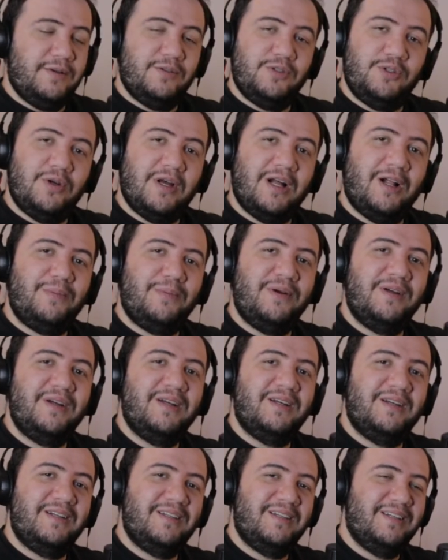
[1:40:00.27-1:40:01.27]
to help
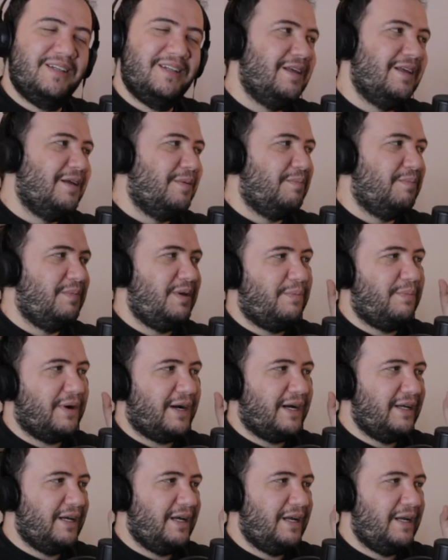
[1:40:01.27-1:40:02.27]
me
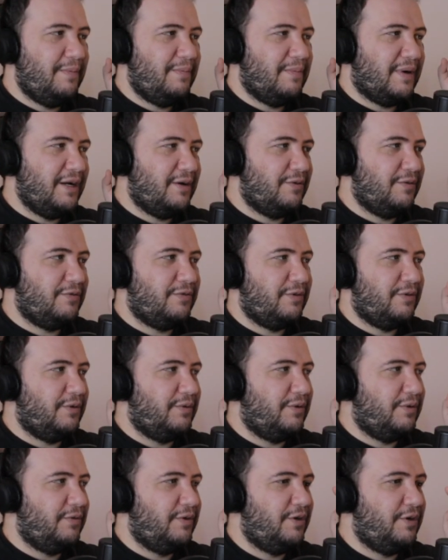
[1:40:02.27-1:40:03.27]
buy a
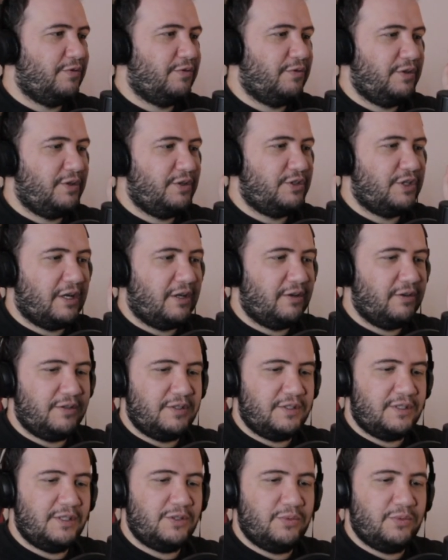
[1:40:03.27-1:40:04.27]
microphone here for the channel,
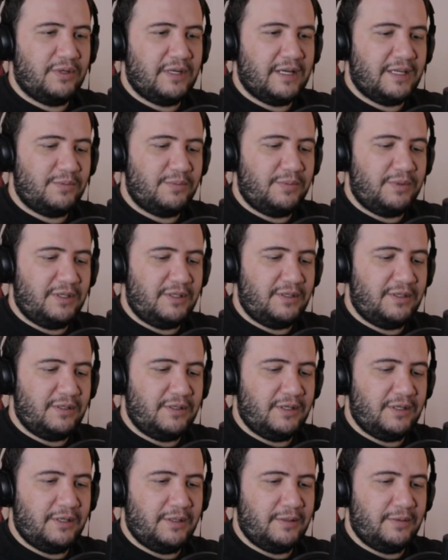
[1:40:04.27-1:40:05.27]
because this one has been,
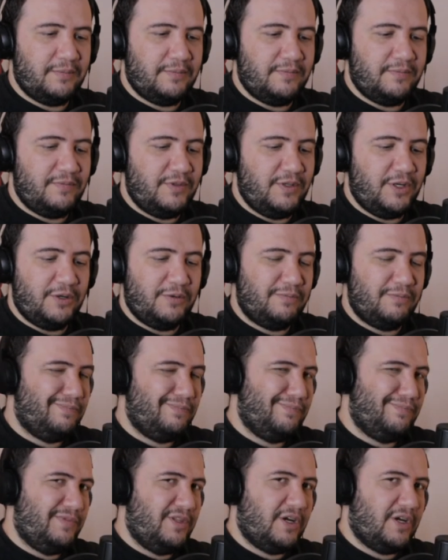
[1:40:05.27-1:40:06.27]

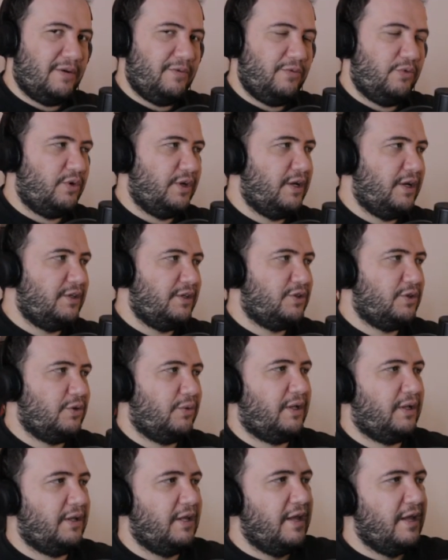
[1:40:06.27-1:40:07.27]
not working so
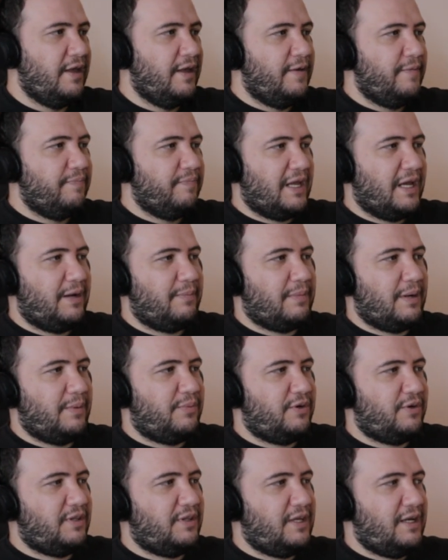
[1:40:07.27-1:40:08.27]
well. And my
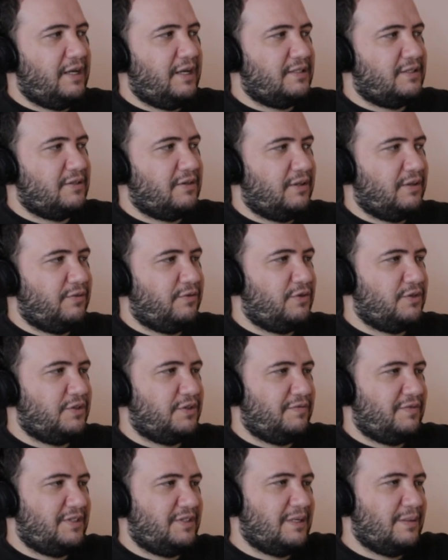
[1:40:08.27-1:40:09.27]
birthday is on the 1st
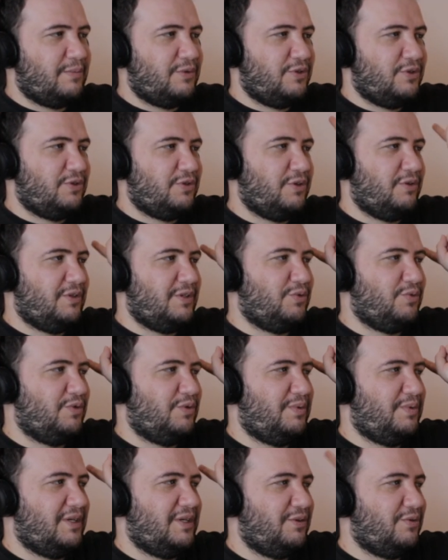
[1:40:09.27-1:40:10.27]
of December, so this
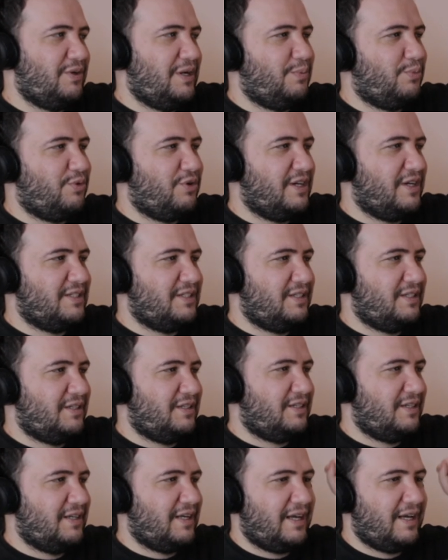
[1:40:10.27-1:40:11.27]
would be a great
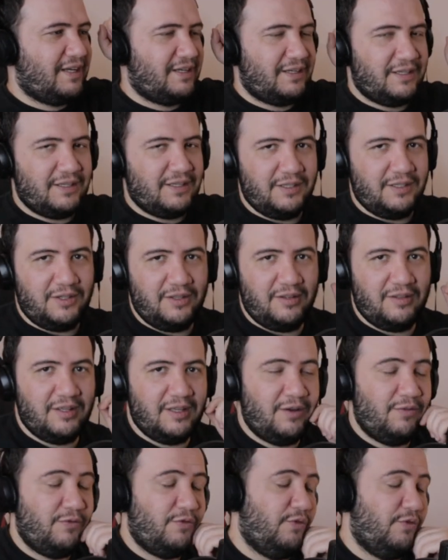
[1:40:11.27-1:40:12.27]
present and a good
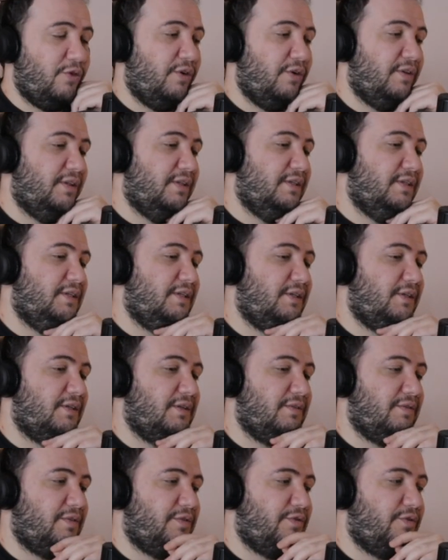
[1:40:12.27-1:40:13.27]
thing for the
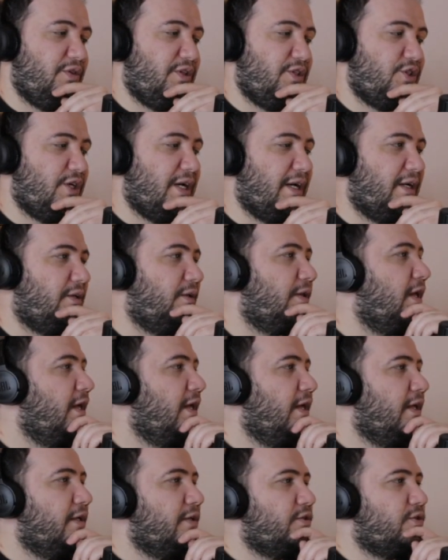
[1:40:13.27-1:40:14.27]
channel.
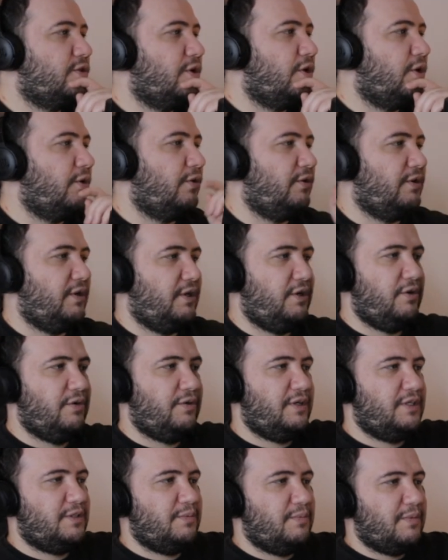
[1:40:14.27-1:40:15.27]
So here
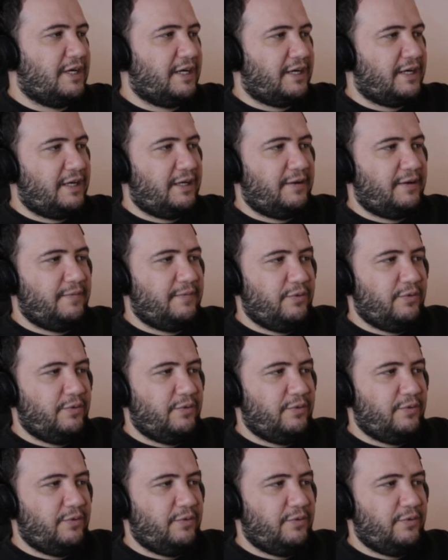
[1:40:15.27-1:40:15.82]
is my